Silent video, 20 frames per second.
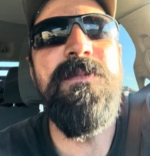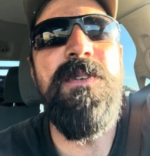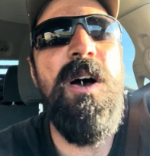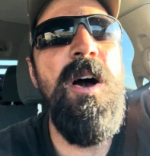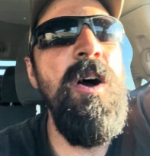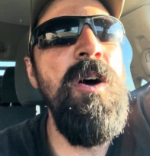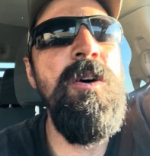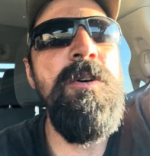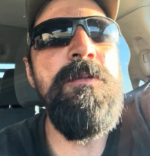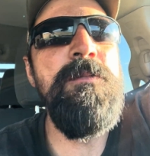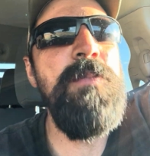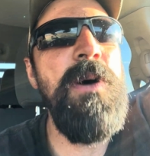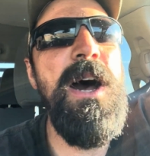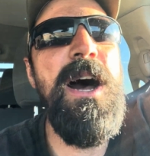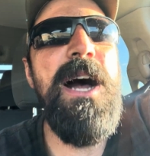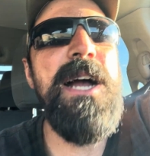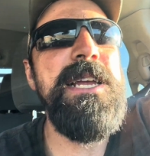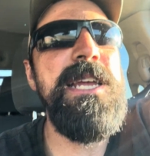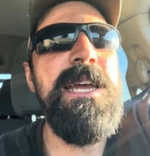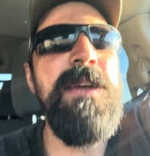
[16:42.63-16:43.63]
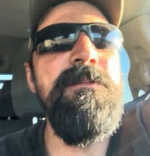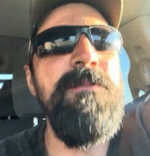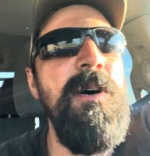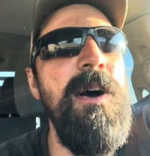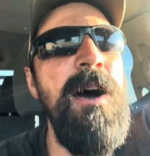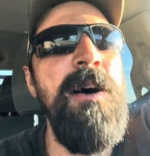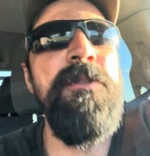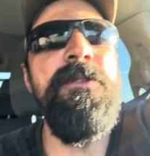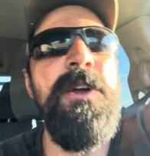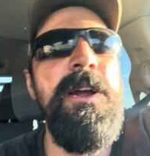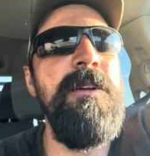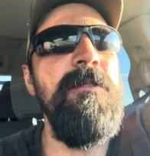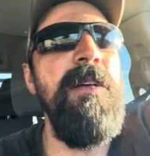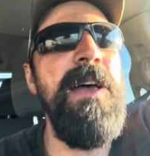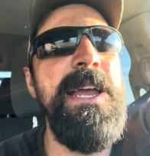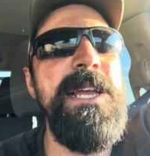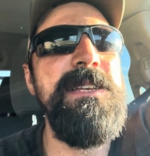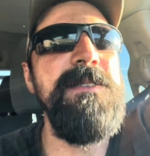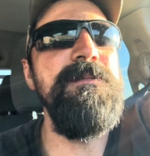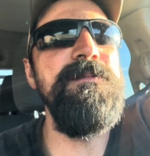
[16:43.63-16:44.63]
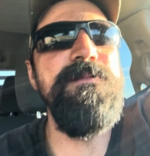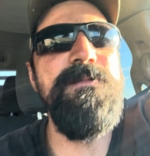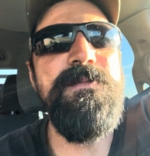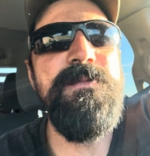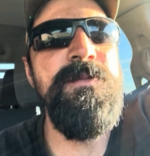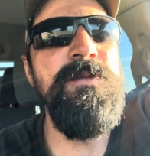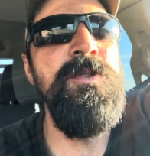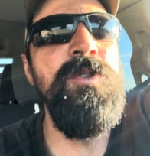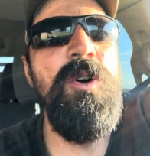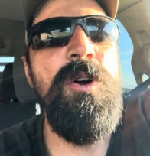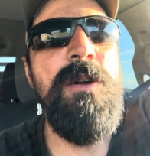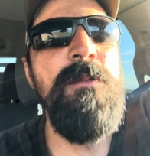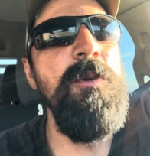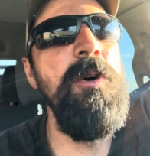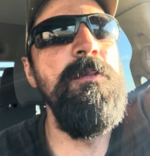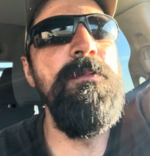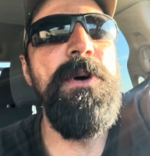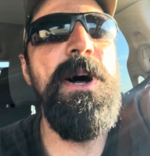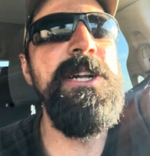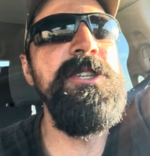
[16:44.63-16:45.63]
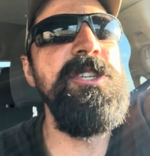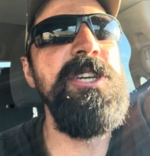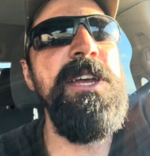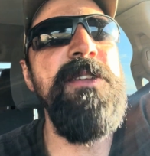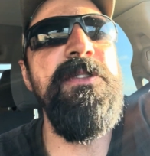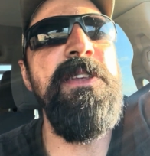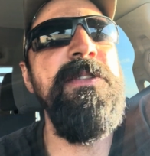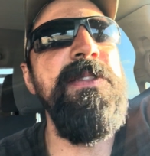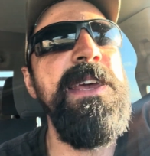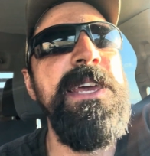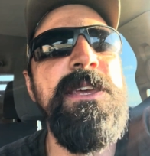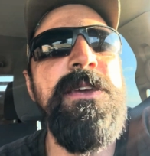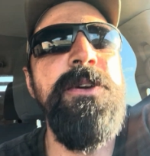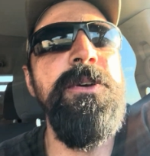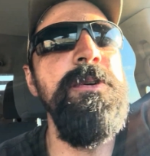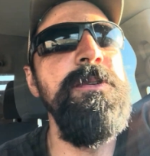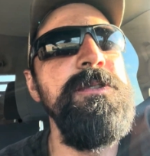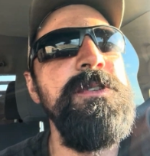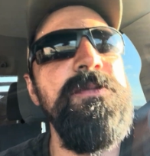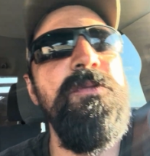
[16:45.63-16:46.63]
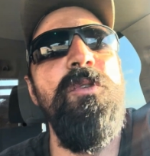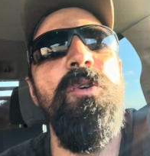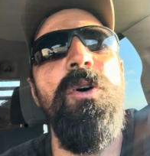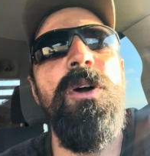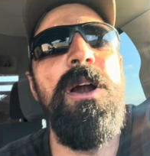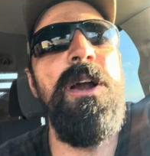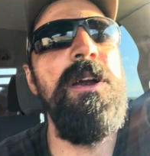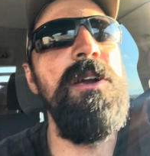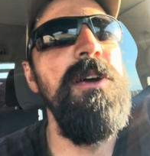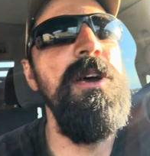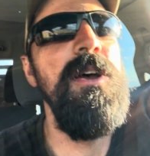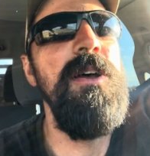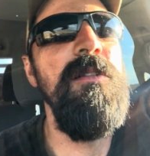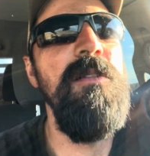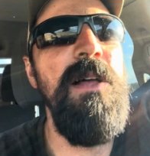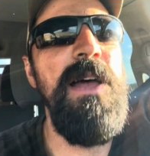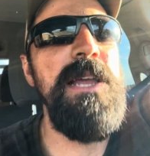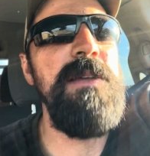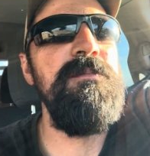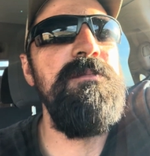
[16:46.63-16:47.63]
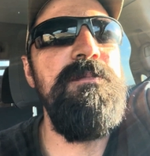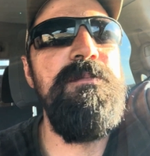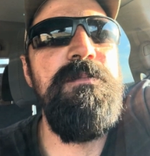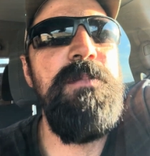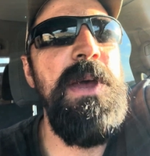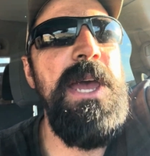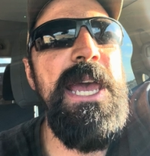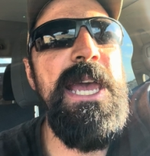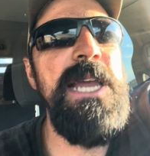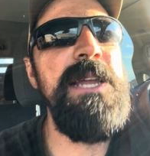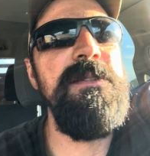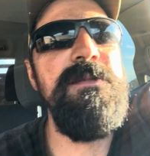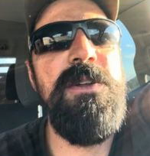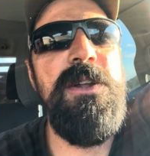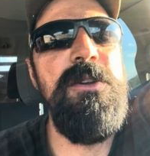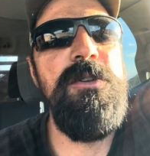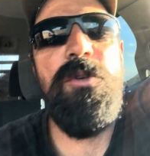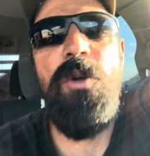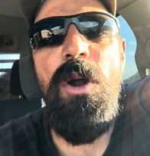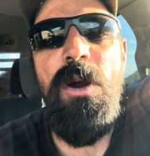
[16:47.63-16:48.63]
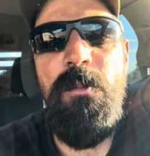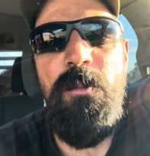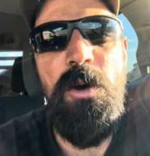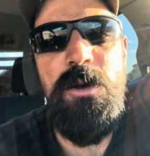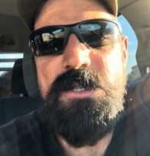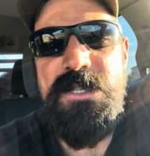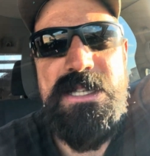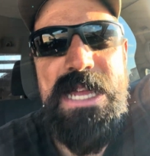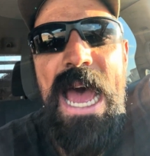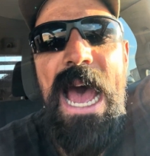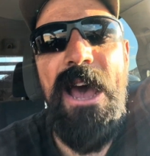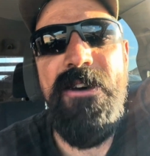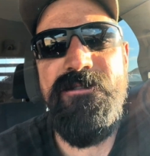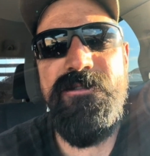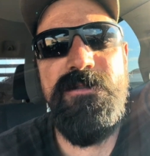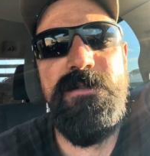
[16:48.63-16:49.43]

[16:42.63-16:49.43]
own pocket on their normal budget that they use for paying their normal staff.